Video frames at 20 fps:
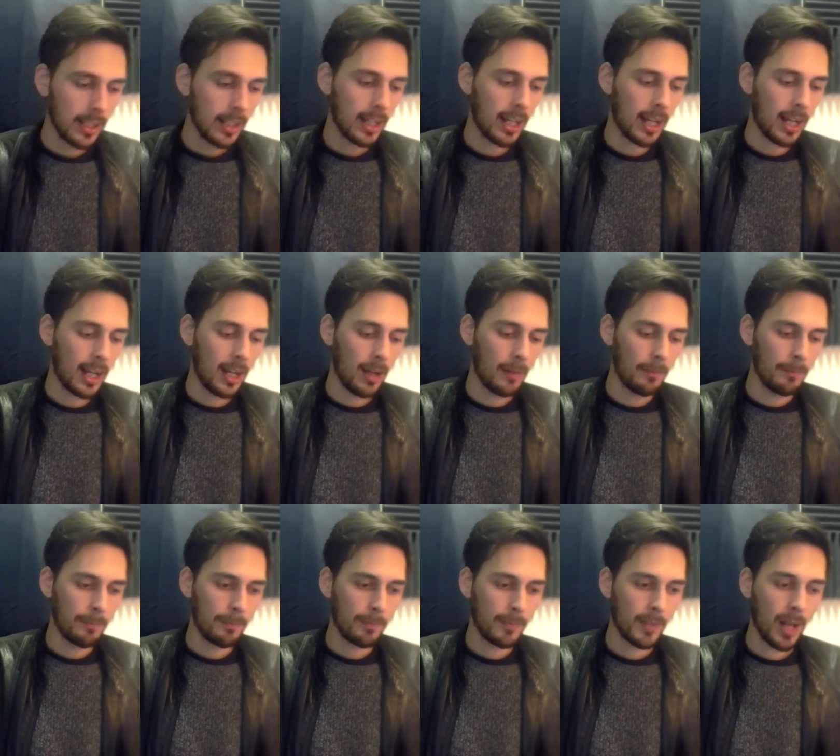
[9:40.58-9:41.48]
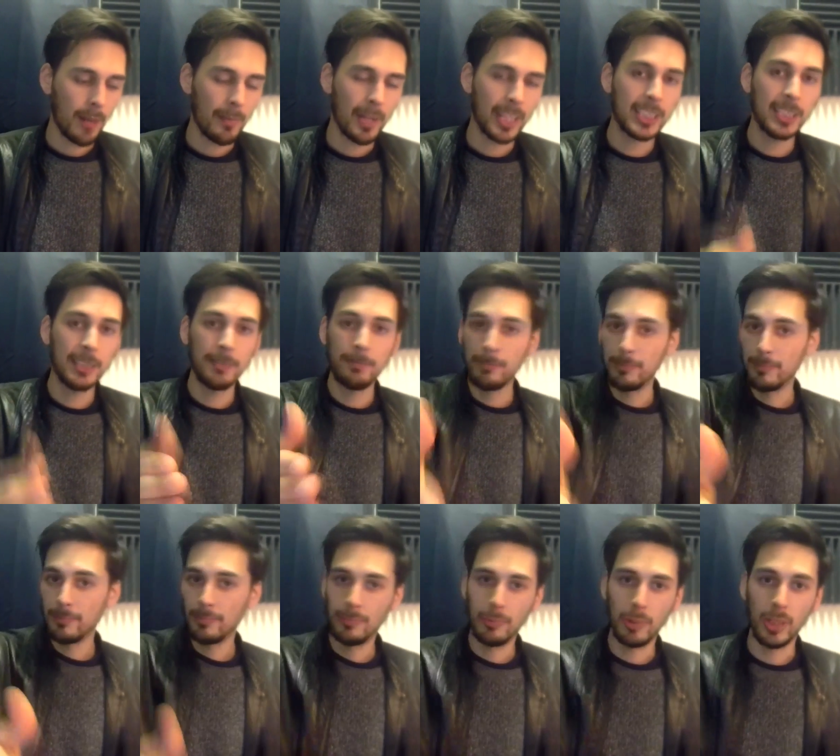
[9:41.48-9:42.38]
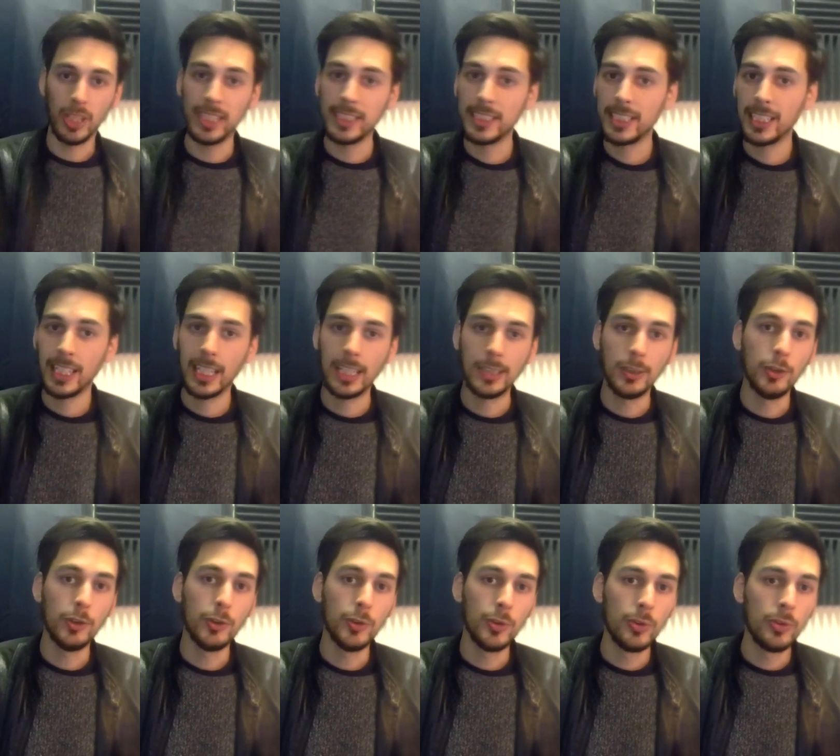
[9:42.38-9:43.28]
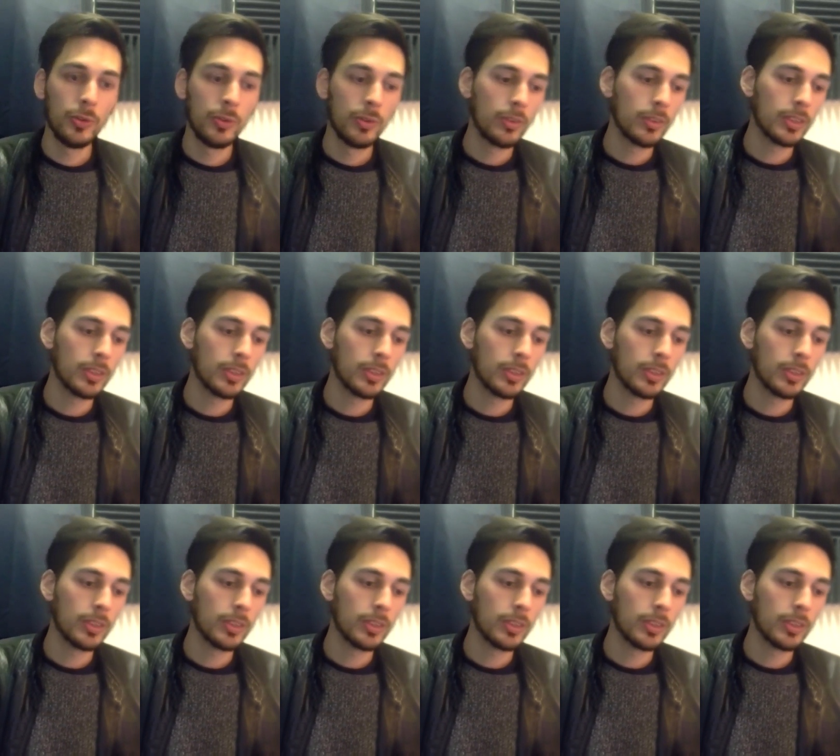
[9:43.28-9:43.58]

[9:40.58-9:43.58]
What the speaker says: I'm actually releasing a new